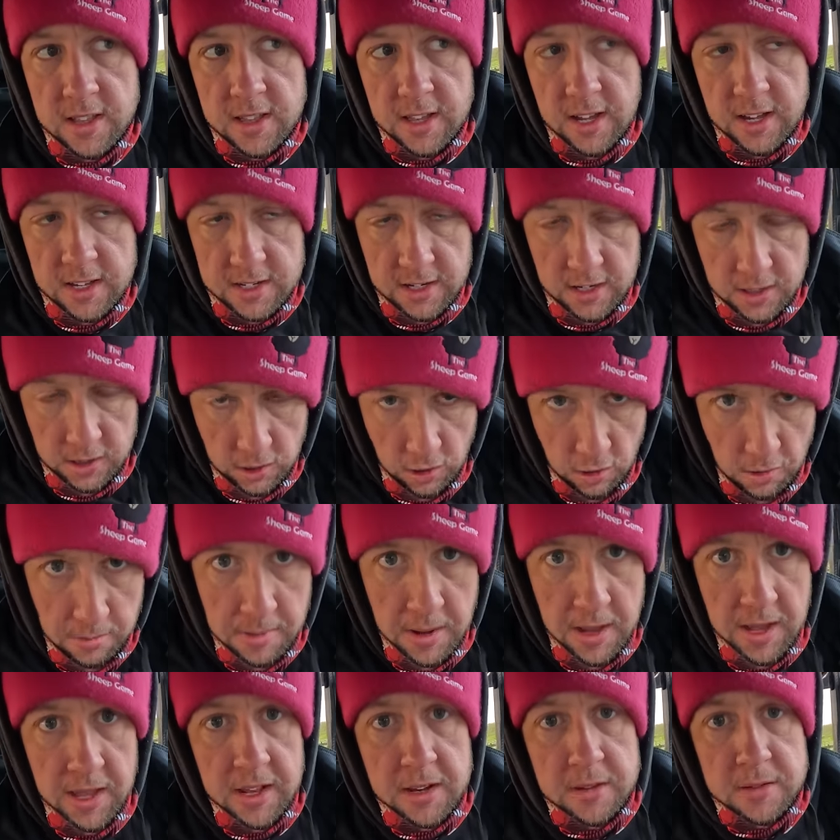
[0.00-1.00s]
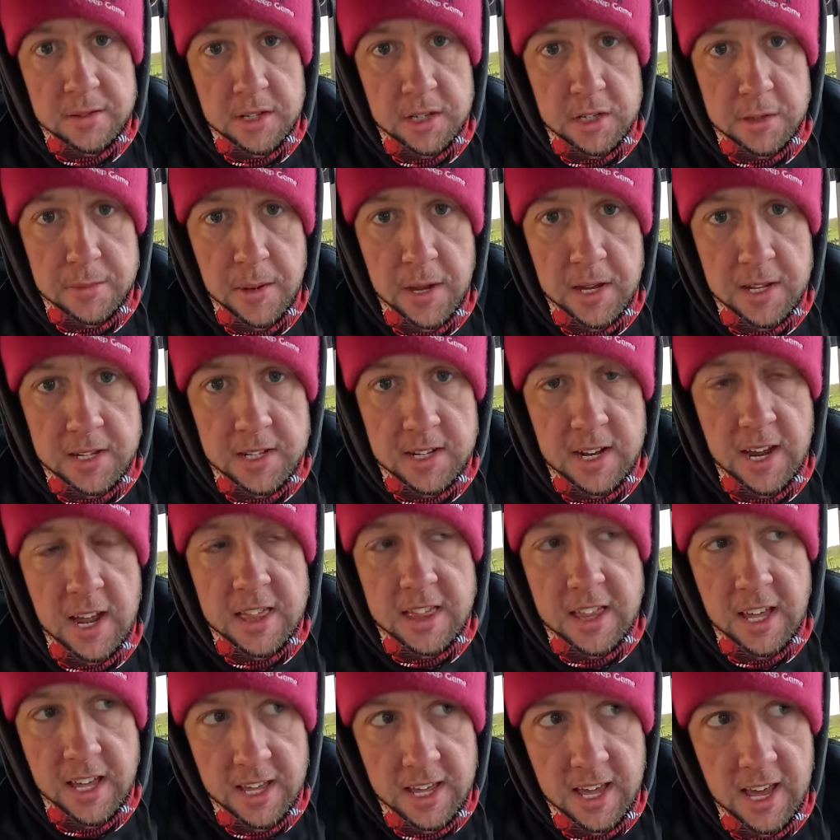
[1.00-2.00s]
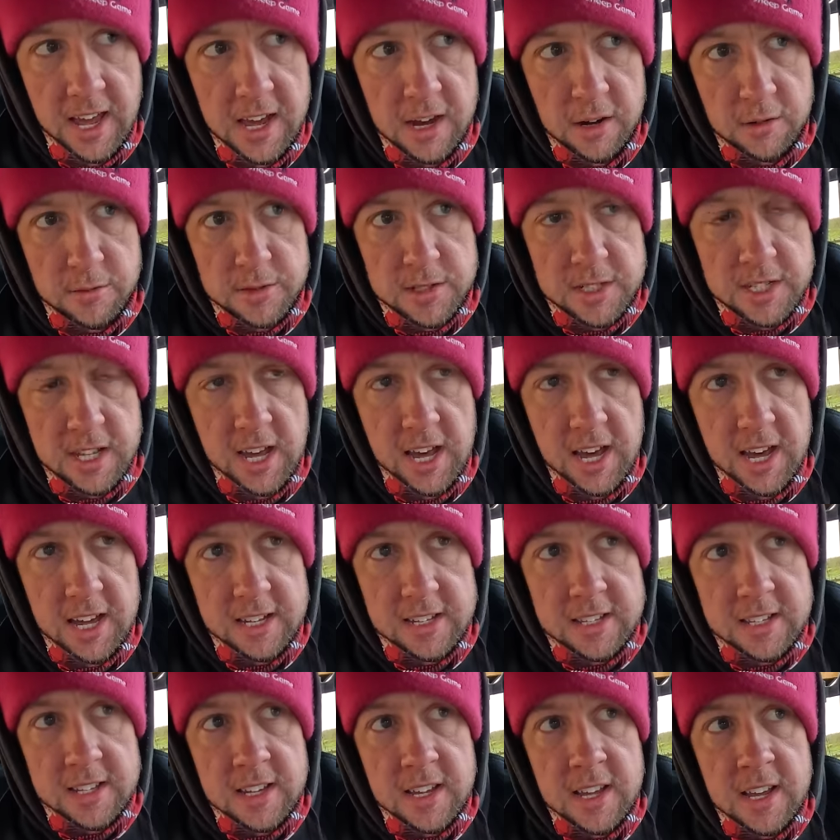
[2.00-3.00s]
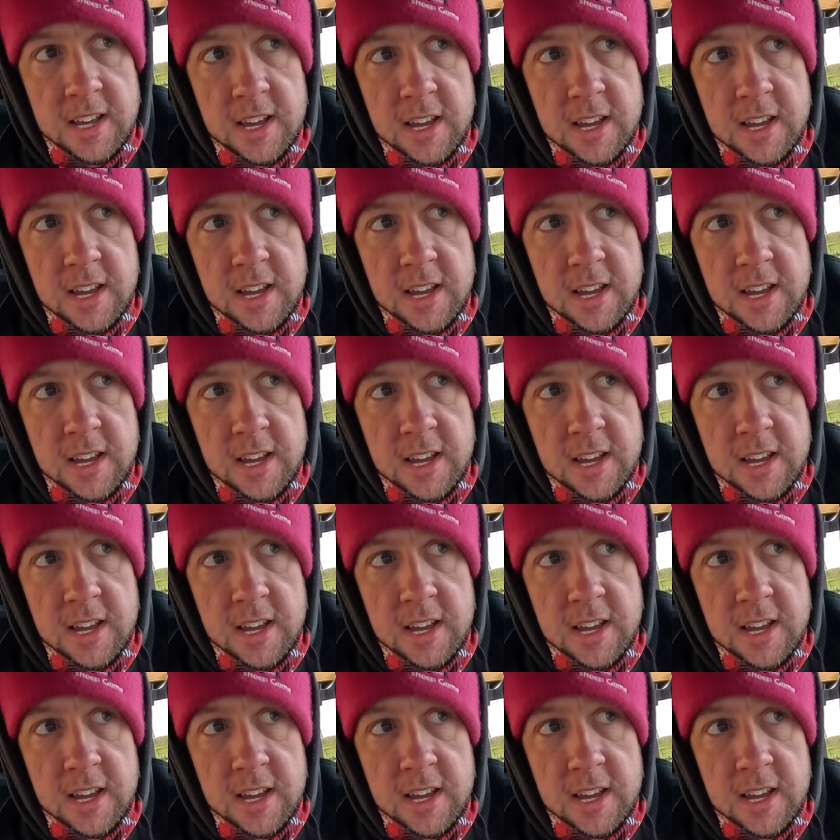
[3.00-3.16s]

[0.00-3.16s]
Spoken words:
That's a lot better than I was expecting. I think it helps that